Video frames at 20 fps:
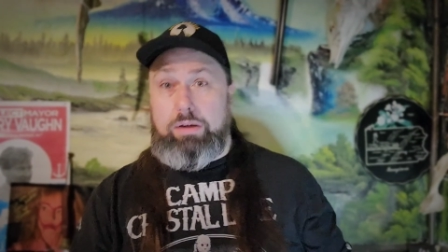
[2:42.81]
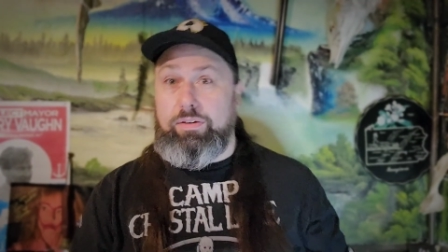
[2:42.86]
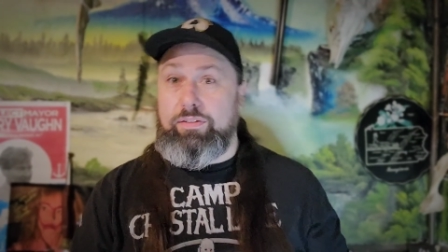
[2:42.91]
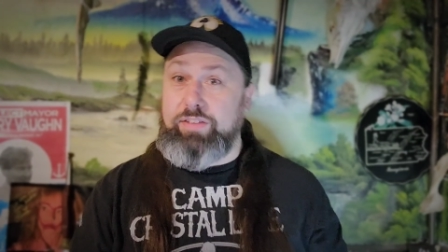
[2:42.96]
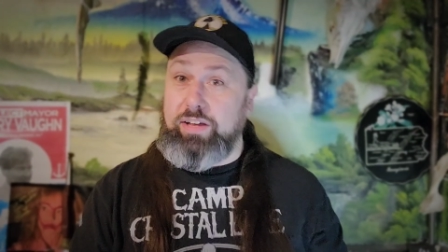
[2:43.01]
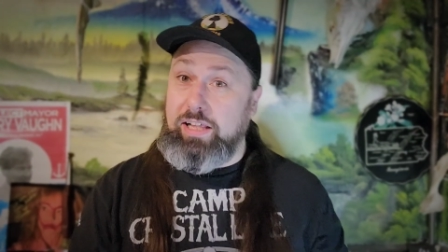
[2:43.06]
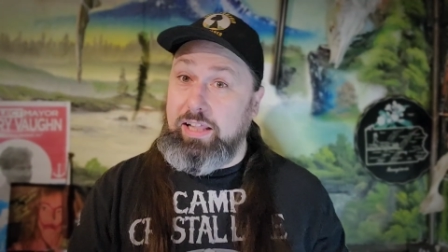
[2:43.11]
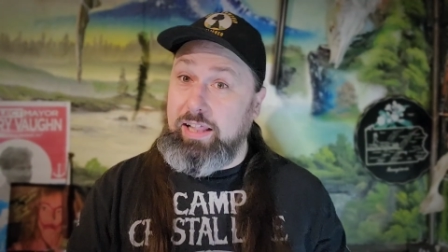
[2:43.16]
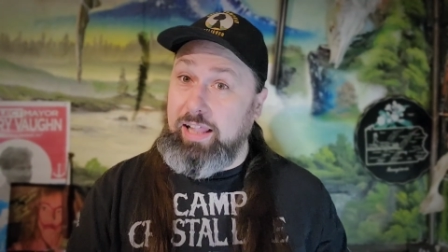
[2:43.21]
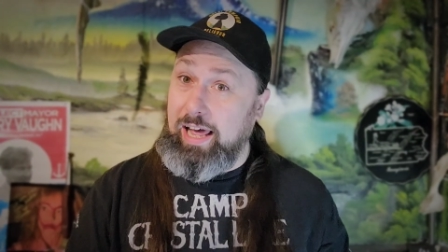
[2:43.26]

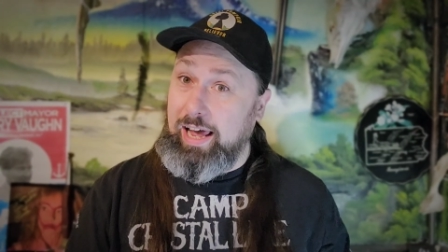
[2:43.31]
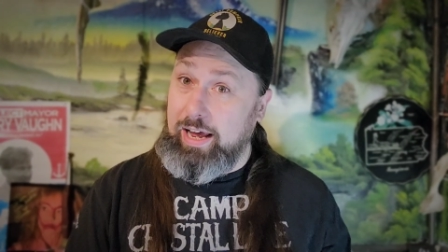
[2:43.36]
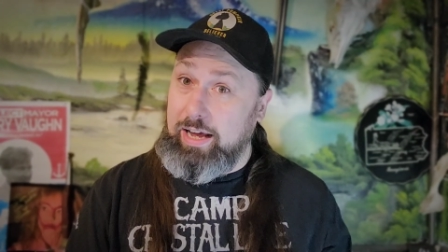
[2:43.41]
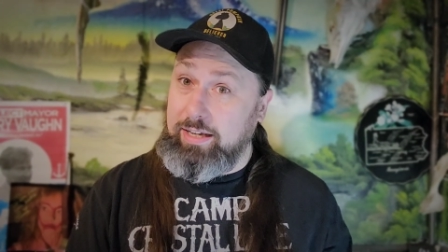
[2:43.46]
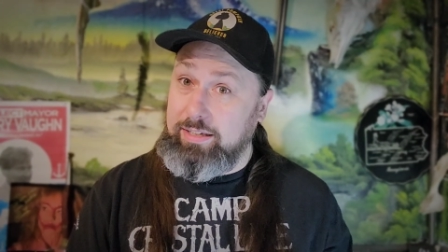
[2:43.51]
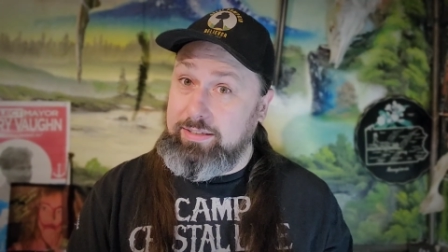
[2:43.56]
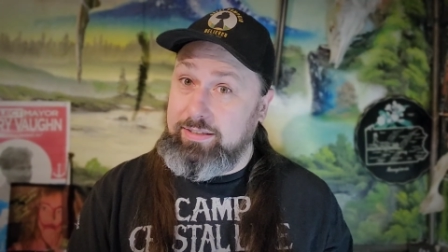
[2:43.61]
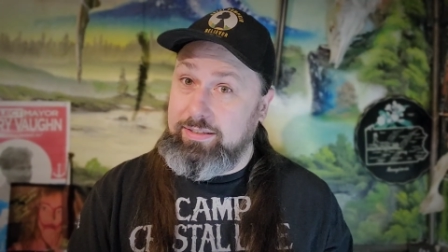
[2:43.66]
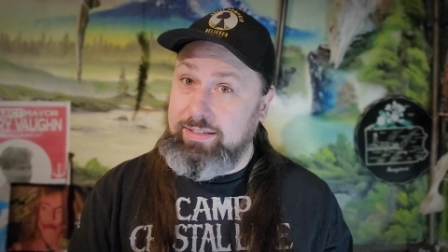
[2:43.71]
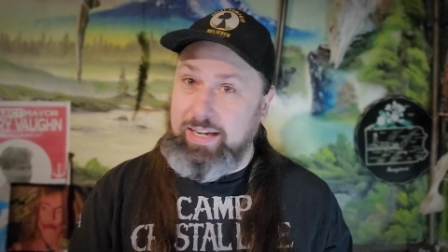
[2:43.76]
of the
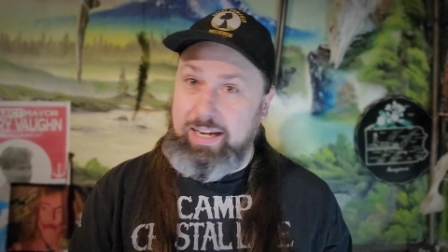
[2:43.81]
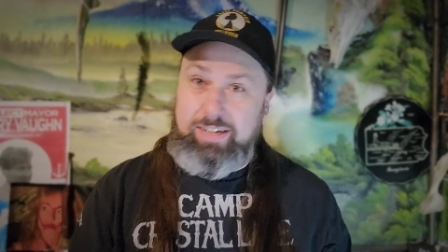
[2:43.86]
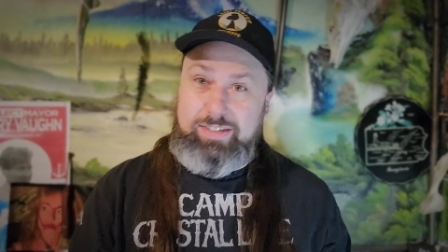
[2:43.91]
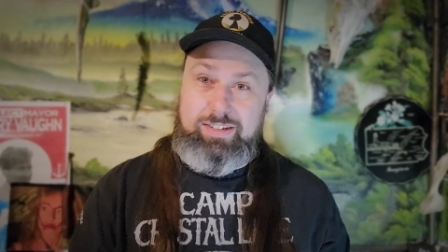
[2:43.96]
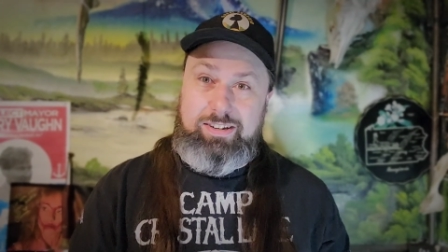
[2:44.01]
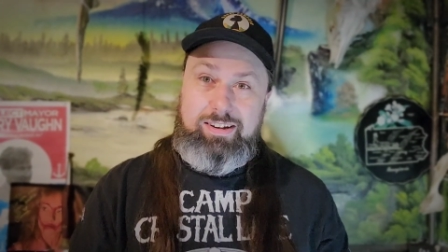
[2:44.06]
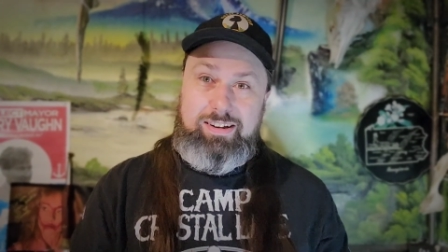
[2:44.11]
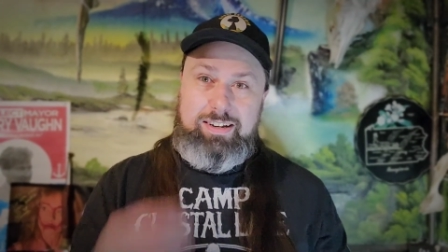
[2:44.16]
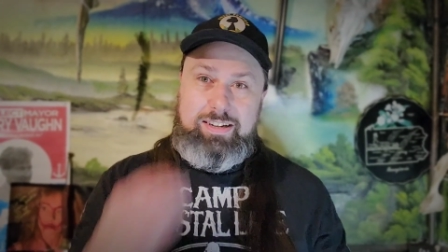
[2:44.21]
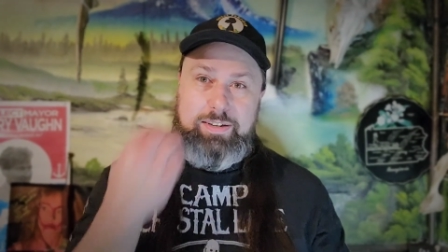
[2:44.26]
glass. Can't
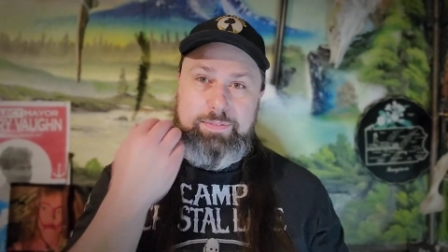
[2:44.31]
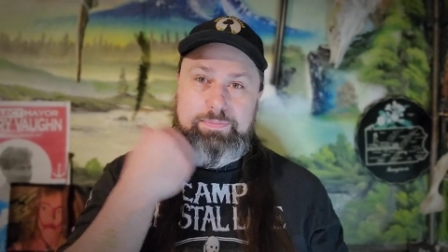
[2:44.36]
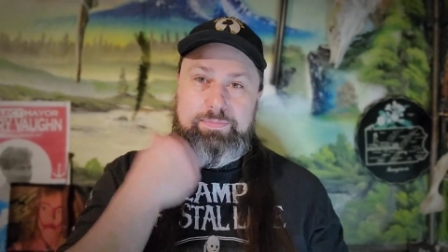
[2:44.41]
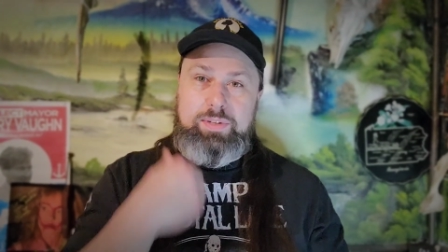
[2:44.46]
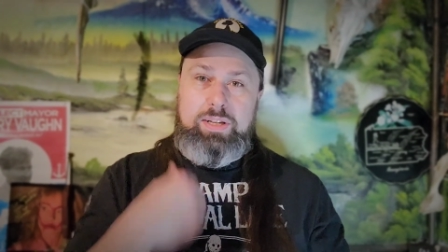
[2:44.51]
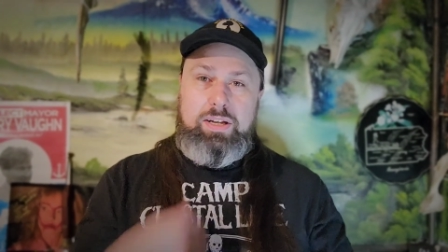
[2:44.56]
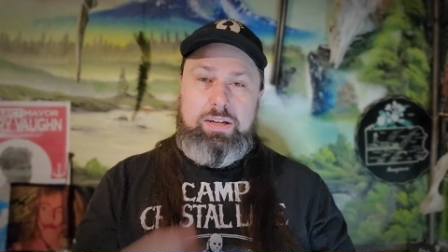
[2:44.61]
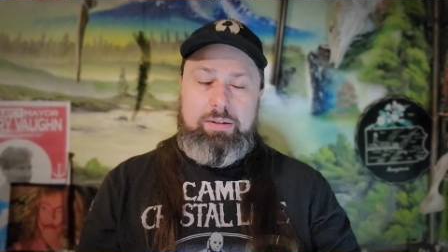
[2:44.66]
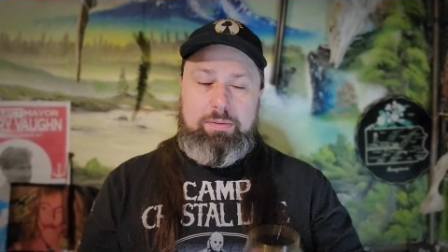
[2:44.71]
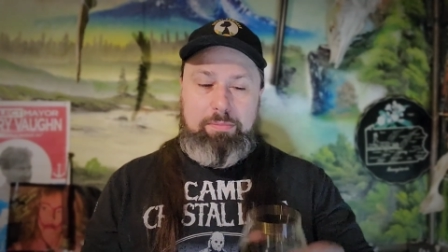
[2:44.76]
talk.
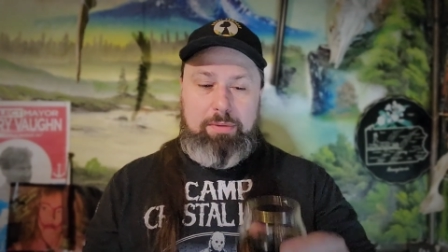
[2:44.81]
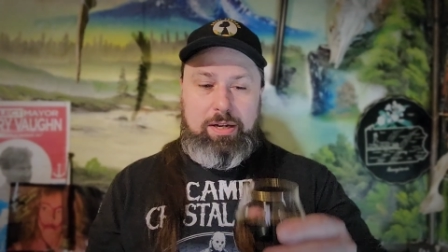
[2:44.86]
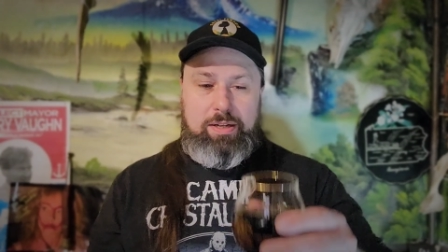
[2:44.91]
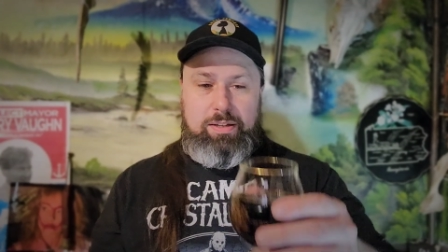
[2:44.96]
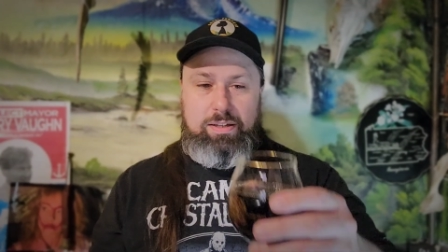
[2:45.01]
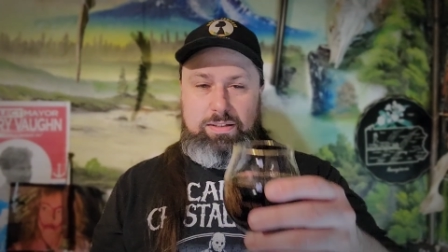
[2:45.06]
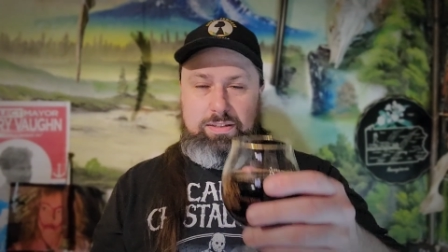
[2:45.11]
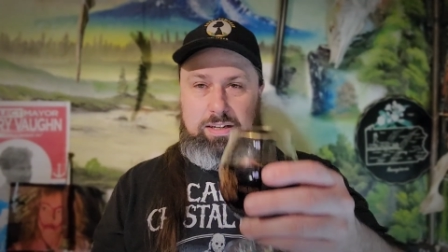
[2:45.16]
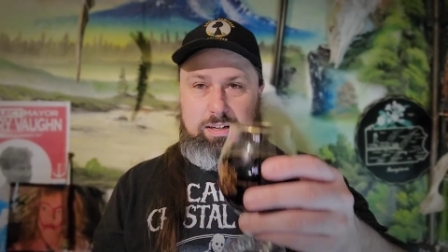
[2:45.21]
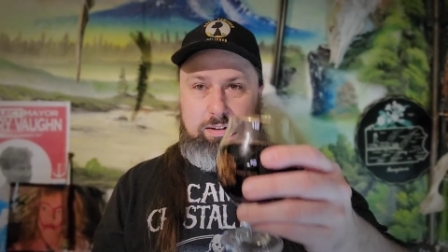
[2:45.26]

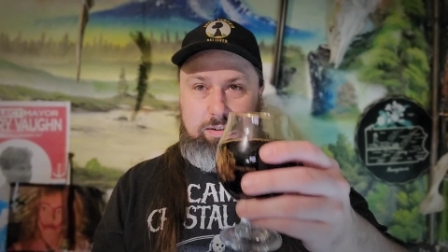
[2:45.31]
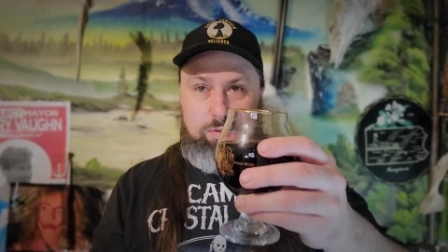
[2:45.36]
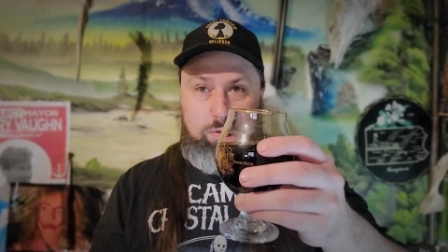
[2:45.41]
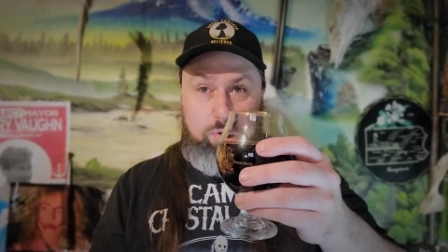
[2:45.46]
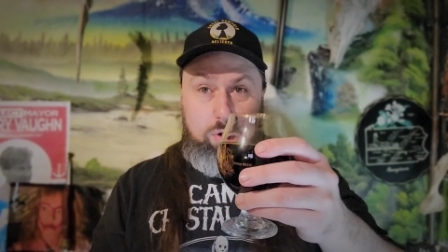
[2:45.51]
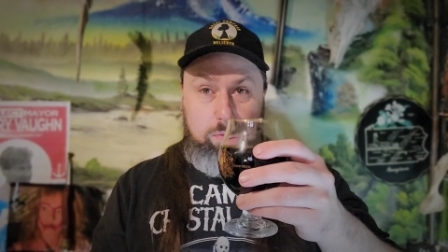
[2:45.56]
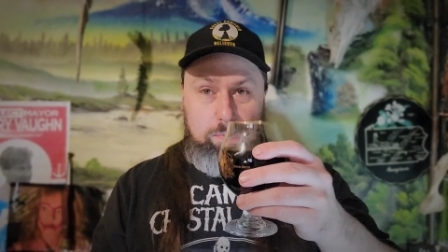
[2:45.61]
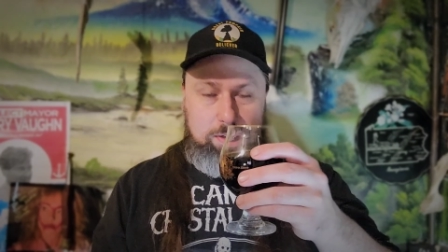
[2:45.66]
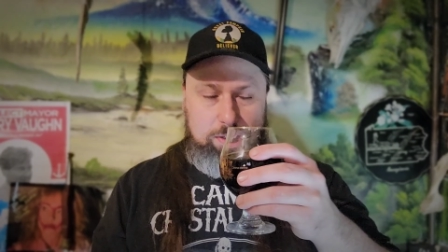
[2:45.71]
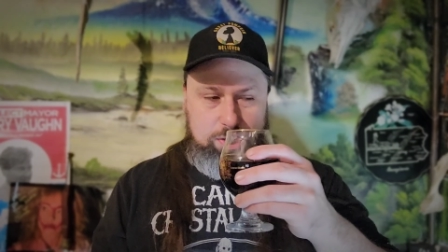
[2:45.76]
But let's get an
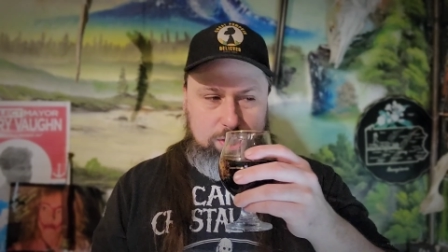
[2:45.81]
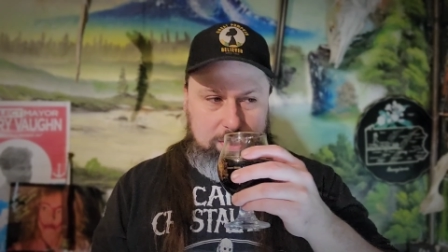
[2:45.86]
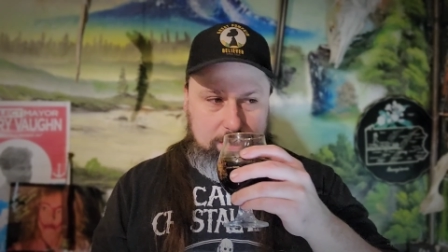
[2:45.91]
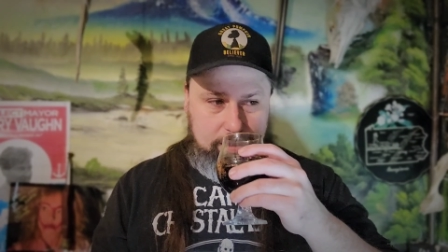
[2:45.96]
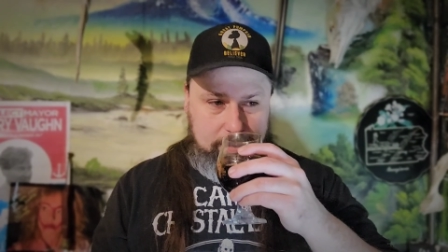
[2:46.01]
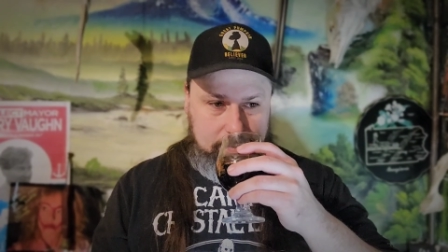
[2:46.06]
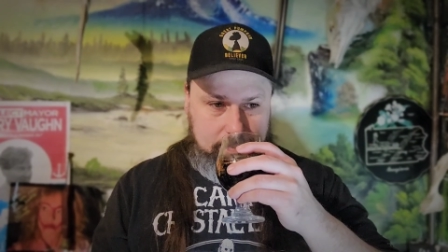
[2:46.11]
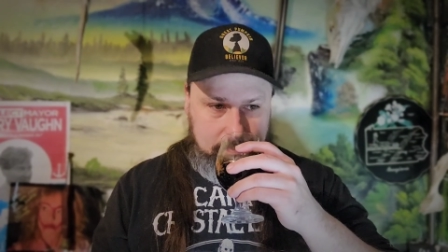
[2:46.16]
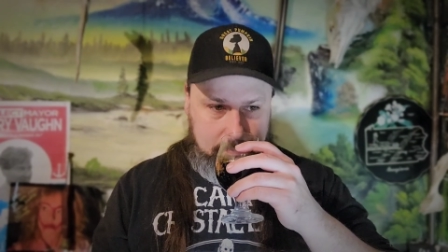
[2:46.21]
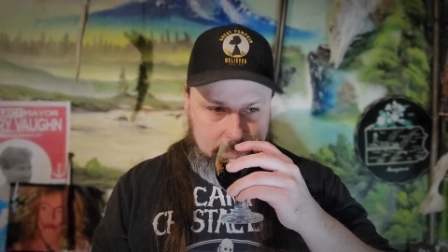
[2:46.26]
aroma.
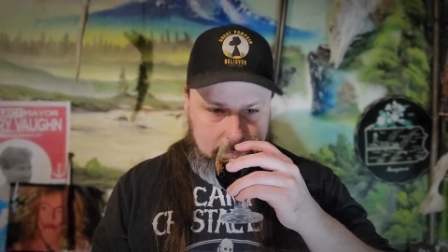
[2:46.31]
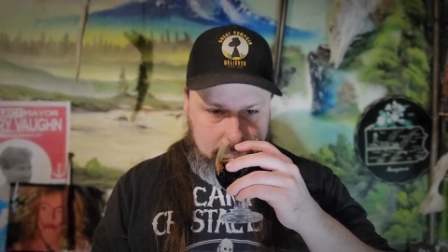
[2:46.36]
Cheers.